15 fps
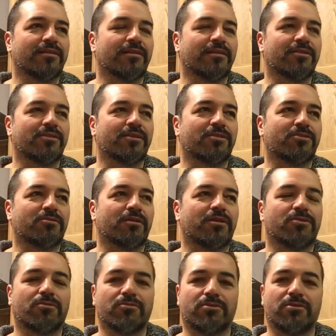and and trying to
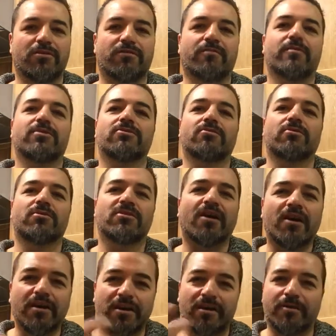talk to you from a sort of
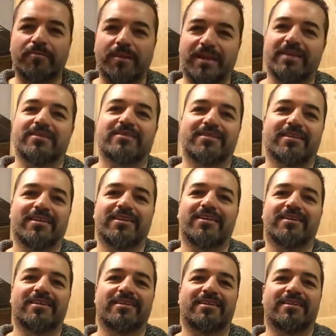tired place.
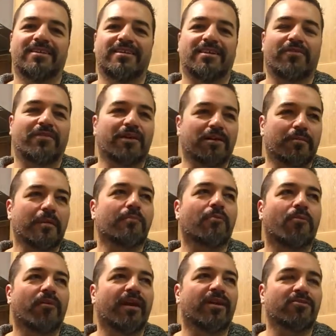I think there'll be
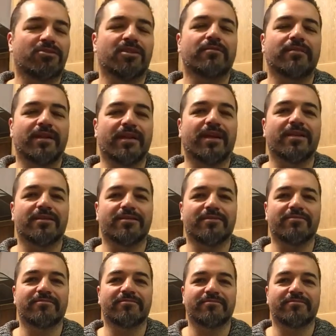more energy the weekend.